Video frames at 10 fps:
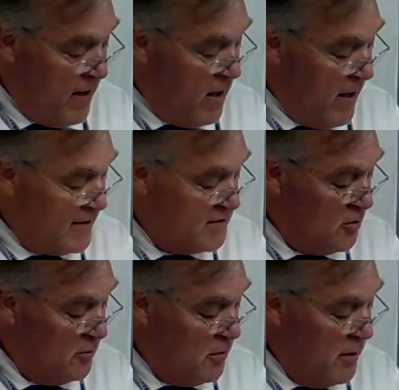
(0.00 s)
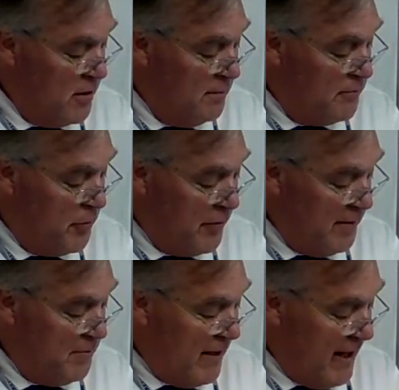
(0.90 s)
All right, so the
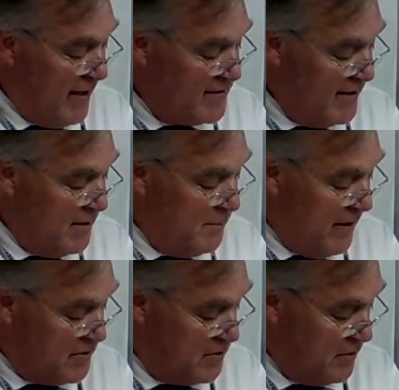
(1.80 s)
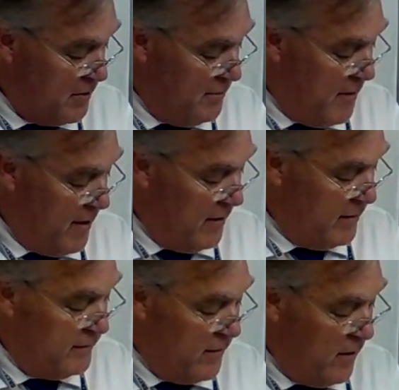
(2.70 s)
three planets in the picture
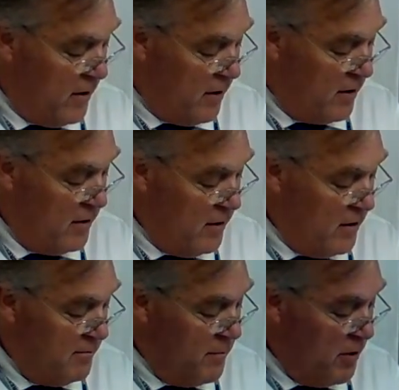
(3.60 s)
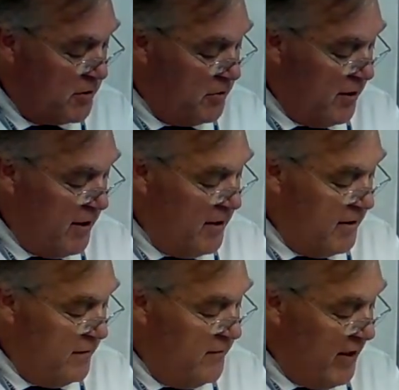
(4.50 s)
above are Mercury,
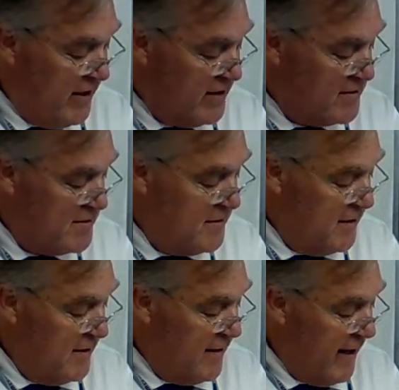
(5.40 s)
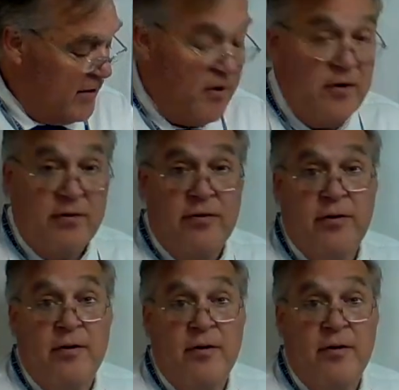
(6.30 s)
Venus, and Earth.